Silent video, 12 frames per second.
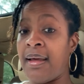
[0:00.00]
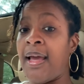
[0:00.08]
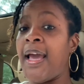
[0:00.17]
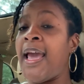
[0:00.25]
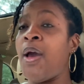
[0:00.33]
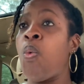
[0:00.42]

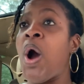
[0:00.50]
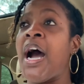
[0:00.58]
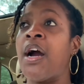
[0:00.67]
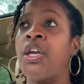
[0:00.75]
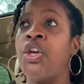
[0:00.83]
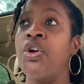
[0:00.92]
And
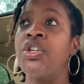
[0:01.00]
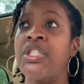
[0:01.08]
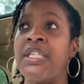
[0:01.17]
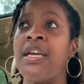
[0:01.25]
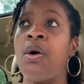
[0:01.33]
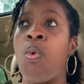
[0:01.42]
while you're
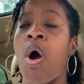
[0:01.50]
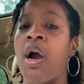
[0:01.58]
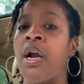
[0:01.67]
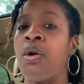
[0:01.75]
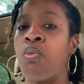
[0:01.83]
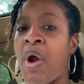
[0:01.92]
still
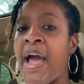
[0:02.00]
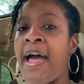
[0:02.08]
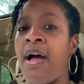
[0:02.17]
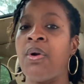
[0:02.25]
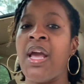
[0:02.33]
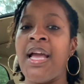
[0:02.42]
walking
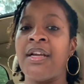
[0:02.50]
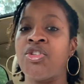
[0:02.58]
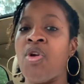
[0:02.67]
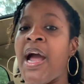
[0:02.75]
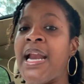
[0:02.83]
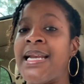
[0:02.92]
around
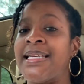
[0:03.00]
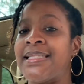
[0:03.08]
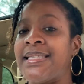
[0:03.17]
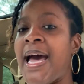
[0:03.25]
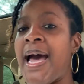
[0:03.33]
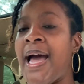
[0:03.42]
trying to
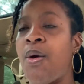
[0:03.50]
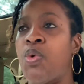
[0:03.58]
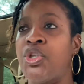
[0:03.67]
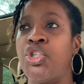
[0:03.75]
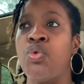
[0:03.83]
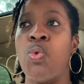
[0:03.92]
decide
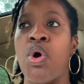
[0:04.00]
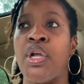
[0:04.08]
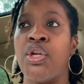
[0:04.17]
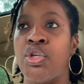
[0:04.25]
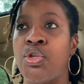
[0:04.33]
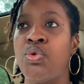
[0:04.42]
what you want to
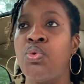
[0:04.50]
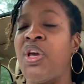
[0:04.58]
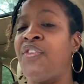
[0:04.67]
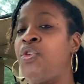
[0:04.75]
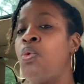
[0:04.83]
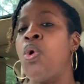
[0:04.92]
do,
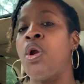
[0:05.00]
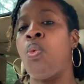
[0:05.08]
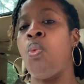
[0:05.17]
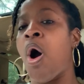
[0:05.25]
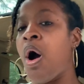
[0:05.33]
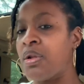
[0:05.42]
if you want to
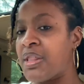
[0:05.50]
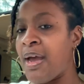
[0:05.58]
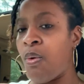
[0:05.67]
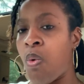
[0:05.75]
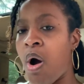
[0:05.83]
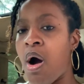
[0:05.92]
walk
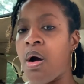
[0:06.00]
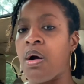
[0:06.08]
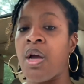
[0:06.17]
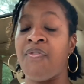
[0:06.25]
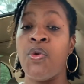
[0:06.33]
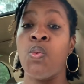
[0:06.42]
that walk,
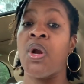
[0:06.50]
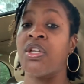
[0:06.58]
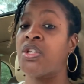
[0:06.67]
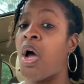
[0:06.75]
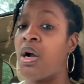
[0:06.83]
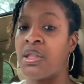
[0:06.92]
if you want to
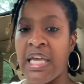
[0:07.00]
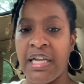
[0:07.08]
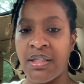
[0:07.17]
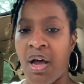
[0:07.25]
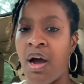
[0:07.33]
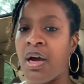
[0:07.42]
talk that
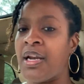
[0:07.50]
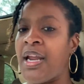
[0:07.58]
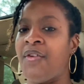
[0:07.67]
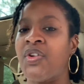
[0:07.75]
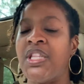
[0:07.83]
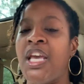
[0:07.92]
talk and
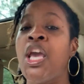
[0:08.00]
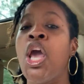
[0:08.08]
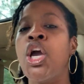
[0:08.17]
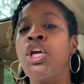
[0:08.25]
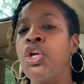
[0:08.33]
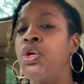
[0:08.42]
everything,
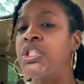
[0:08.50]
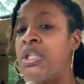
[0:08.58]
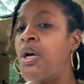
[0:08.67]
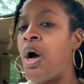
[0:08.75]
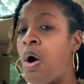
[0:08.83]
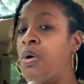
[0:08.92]
you're
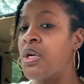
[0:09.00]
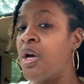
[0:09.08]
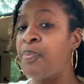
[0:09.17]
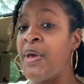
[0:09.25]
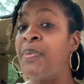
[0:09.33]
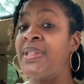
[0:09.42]
still holding
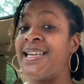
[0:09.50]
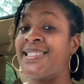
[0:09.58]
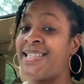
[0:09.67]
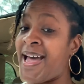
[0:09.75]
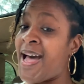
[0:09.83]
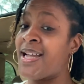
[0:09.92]
up people that's
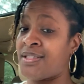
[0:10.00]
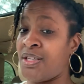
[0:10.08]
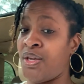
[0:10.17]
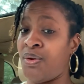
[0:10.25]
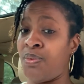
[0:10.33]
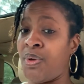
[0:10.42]
tied to you.